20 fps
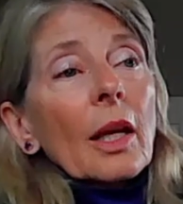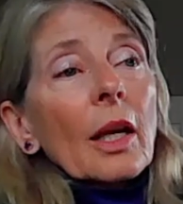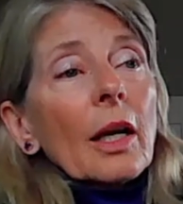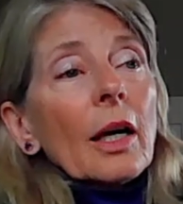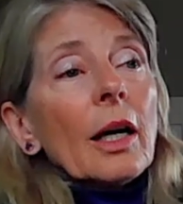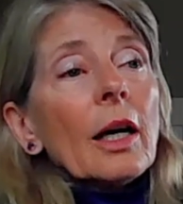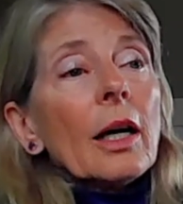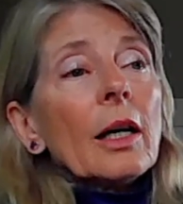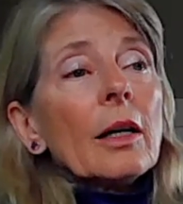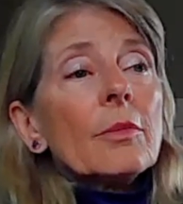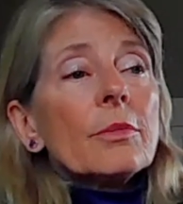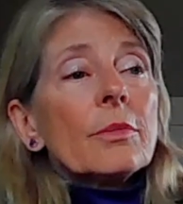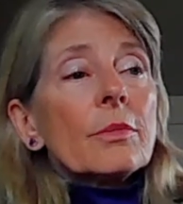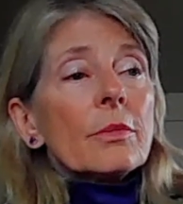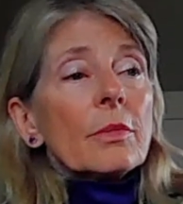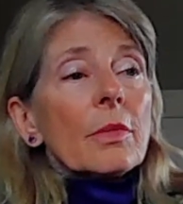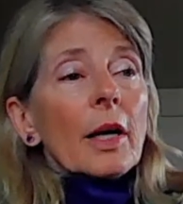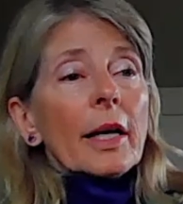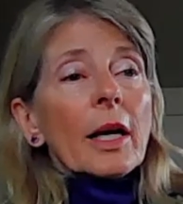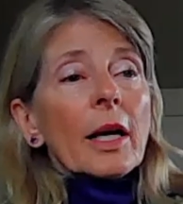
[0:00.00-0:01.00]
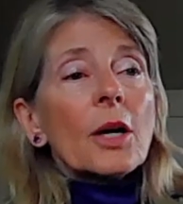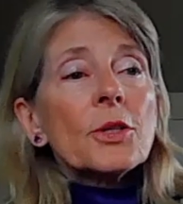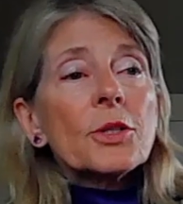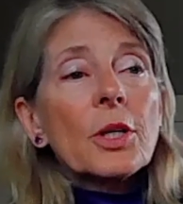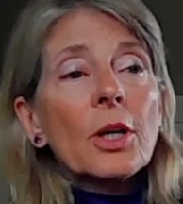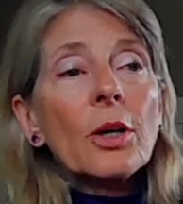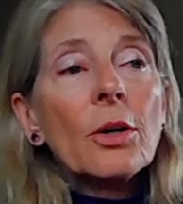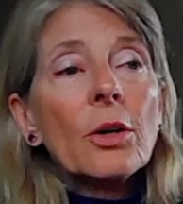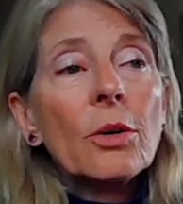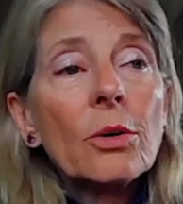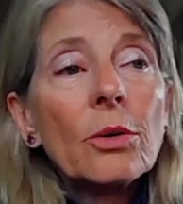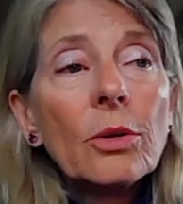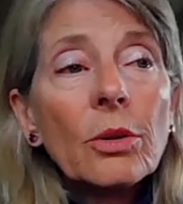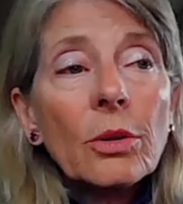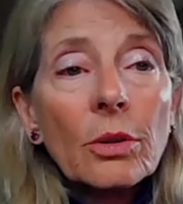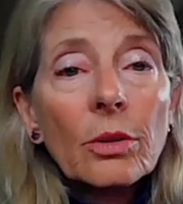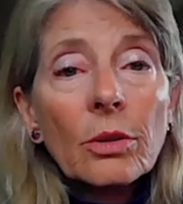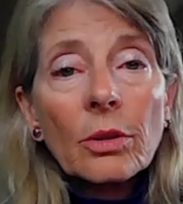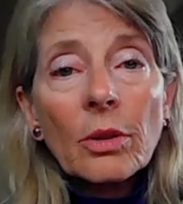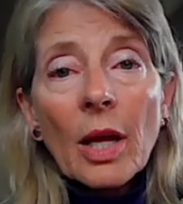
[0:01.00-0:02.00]
I also
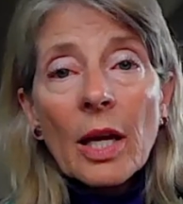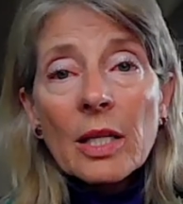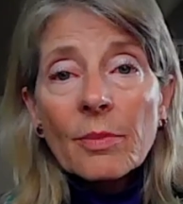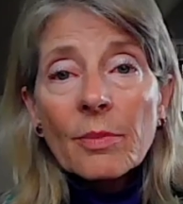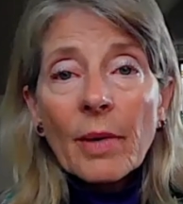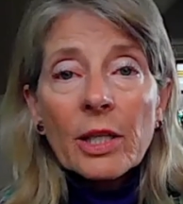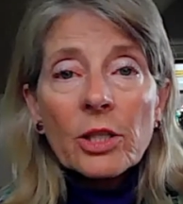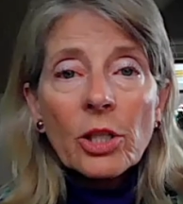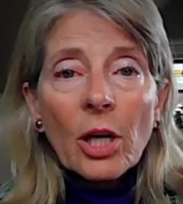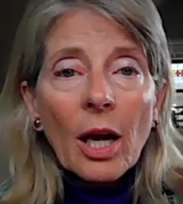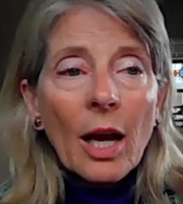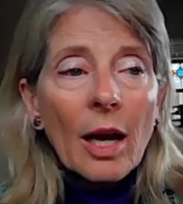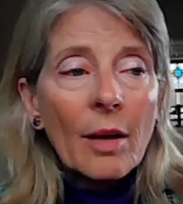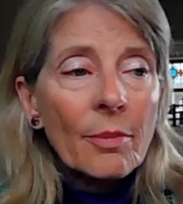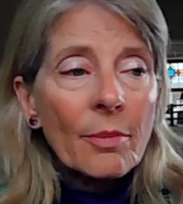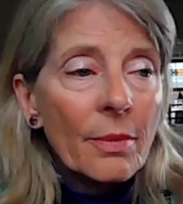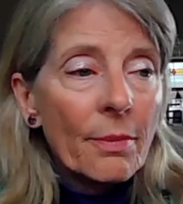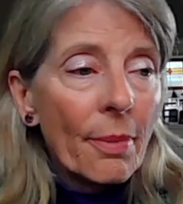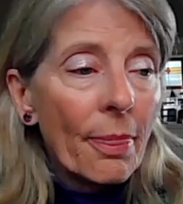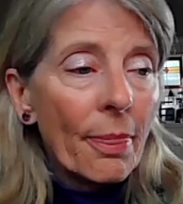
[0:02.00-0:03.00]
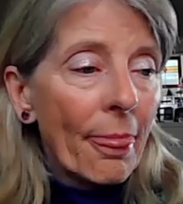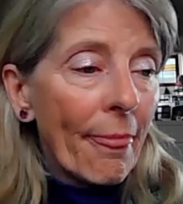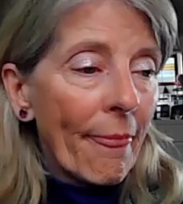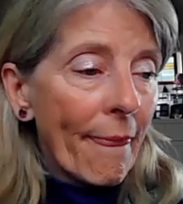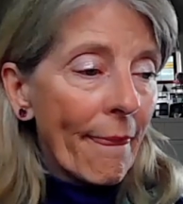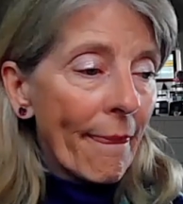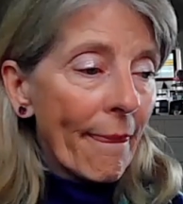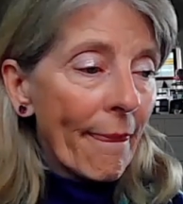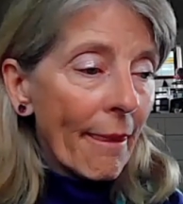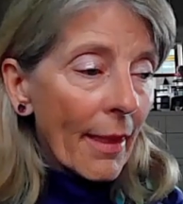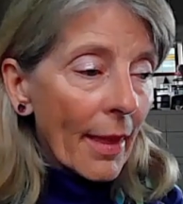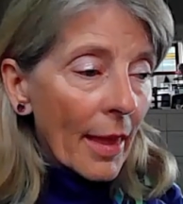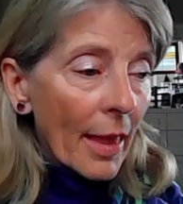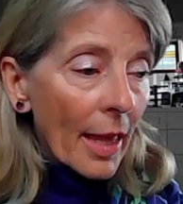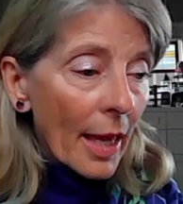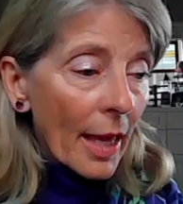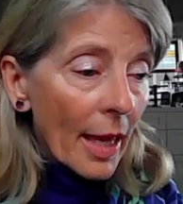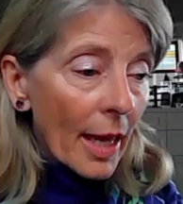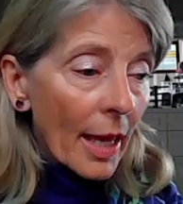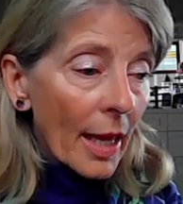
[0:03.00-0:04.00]
lost my job,
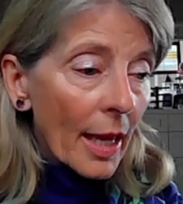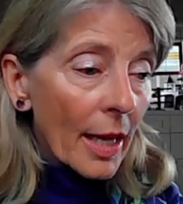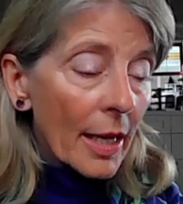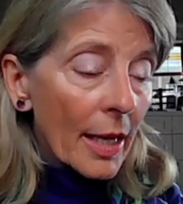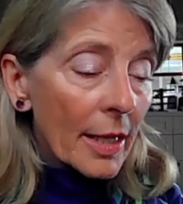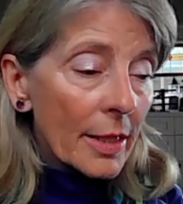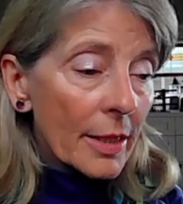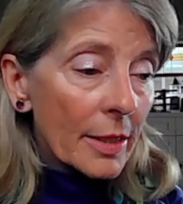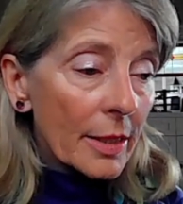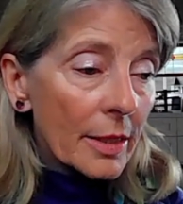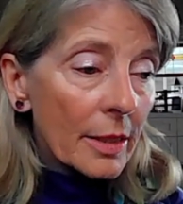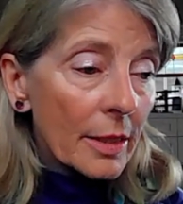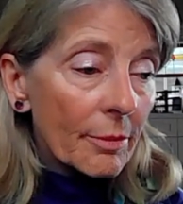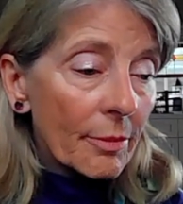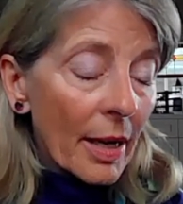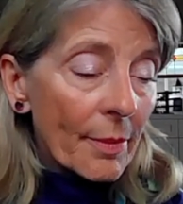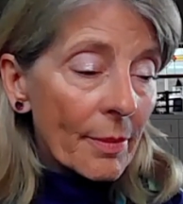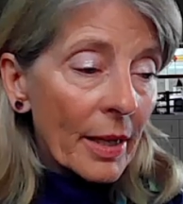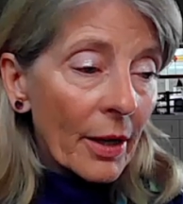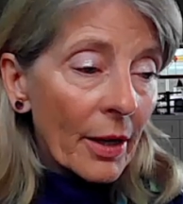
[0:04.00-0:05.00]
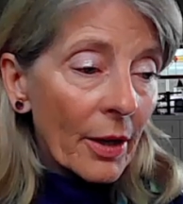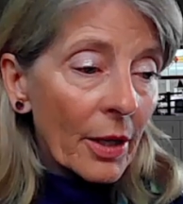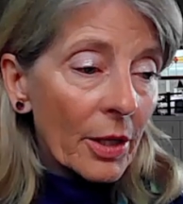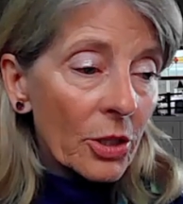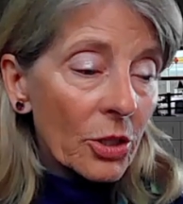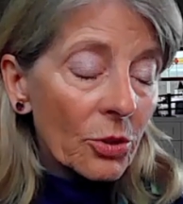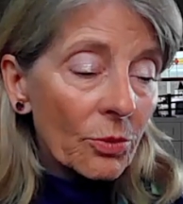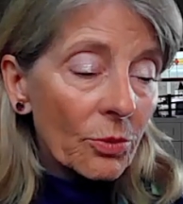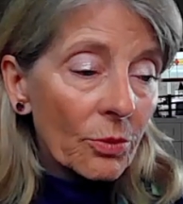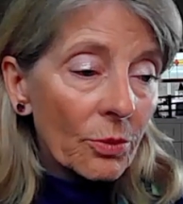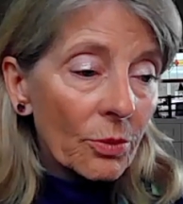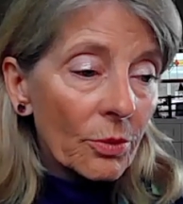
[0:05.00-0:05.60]
and my marriage